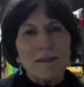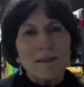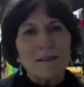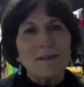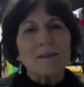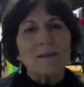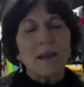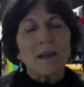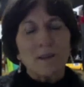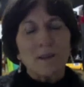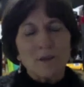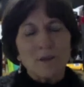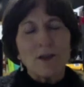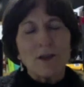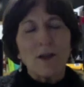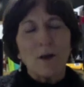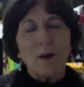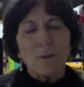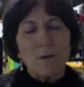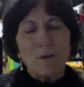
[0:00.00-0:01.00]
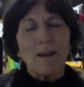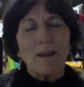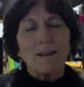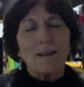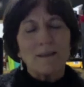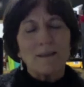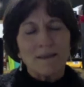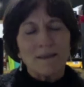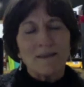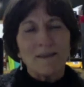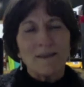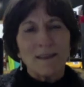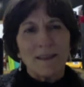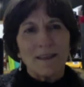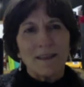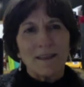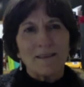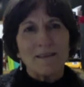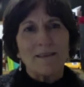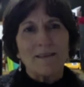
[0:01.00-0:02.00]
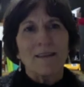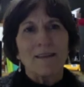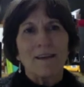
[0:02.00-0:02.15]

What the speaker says: is such a complex disease,